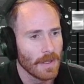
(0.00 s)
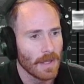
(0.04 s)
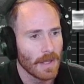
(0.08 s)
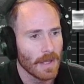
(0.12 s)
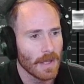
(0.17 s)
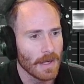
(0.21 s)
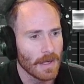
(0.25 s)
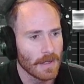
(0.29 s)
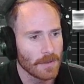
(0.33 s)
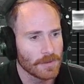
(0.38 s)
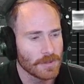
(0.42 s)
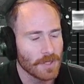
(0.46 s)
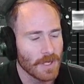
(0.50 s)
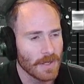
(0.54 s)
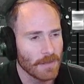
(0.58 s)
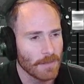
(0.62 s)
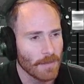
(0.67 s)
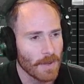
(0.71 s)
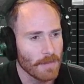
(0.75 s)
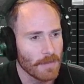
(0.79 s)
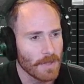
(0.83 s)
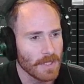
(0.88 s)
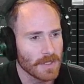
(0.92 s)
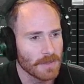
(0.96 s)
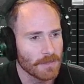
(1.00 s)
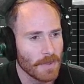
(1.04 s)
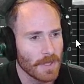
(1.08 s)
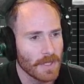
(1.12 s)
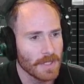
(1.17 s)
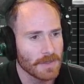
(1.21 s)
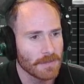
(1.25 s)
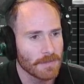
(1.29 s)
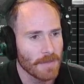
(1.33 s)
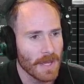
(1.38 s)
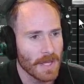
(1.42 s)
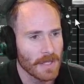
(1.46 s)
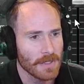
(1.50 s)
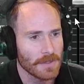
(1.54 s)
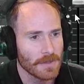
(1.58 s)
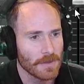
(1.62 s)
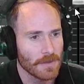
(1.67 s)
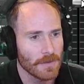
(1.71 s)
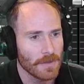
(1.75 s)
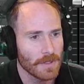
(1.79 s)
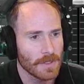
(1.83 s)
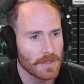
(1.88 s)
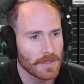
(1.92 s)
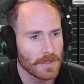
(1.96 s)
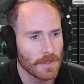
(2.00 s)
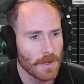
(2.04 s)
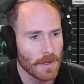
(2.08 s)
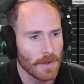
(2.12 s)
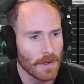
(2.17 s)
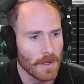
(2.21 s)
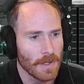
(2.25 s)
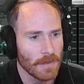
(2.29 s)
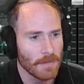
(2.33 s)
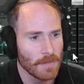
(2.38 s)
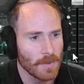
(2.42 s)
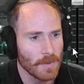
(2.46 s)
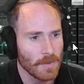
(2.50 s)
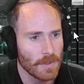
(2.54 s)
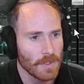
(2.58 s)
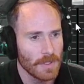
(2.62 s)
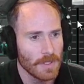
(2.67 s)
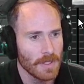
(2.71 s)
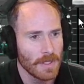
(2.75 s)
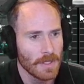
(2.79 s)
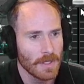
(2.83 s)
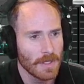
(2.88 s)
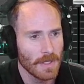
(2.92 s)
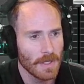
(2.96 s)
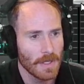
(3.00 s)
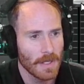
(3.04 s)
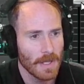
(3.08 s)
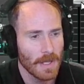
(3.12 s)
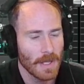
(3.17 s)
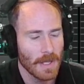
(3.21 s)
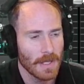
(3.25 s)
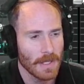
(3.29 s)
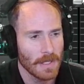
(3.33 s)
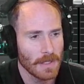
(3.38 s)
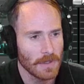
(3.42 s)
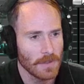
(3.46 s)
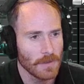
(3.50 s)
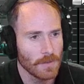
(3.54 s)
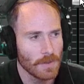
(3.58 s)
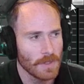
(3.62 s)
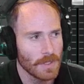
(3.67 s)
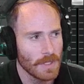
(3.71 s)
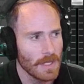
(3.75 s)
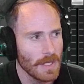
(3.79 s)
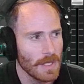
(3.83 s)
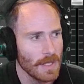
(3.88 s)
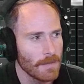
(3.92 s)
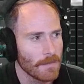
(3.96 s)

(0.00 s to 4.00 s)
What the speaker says: And I'll check my mix bus master is unmuted and at unity.